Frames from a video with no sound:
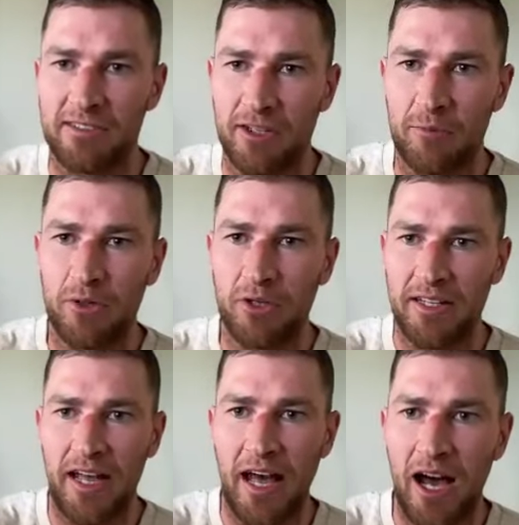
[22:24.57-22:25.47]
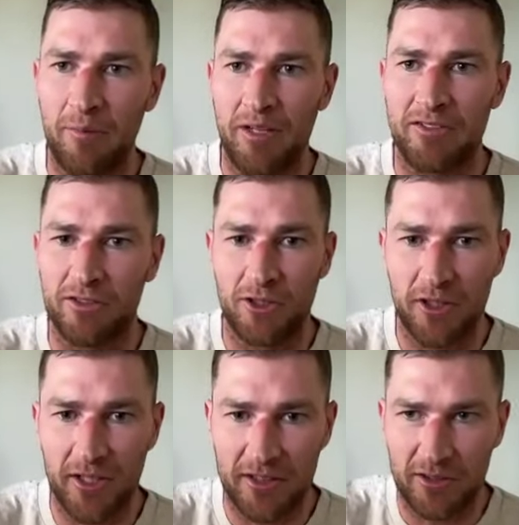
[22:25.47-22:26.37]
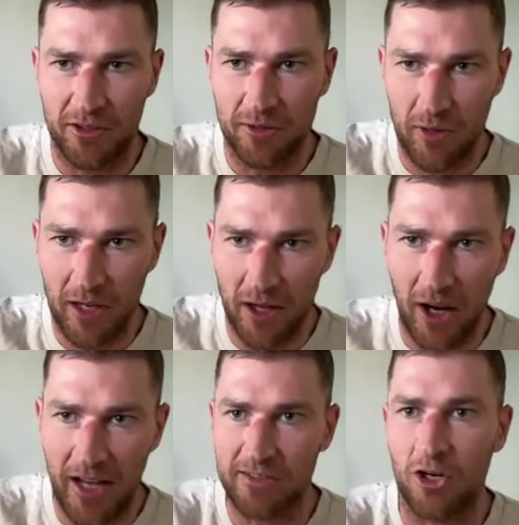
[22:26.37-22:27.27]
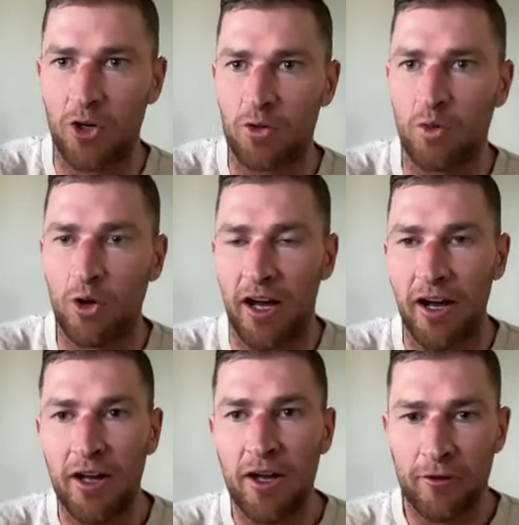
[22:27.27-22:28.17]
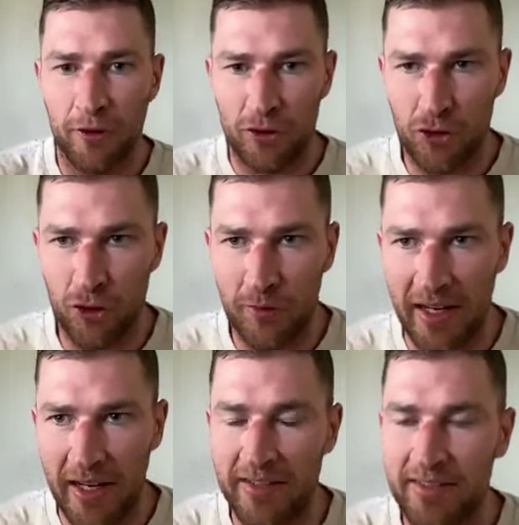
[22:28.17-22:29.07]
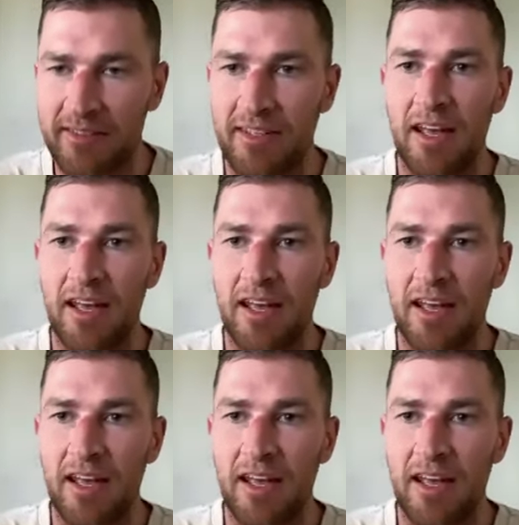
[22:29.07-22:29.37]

So putting the arm into, into uh, ice cold water for two minutes.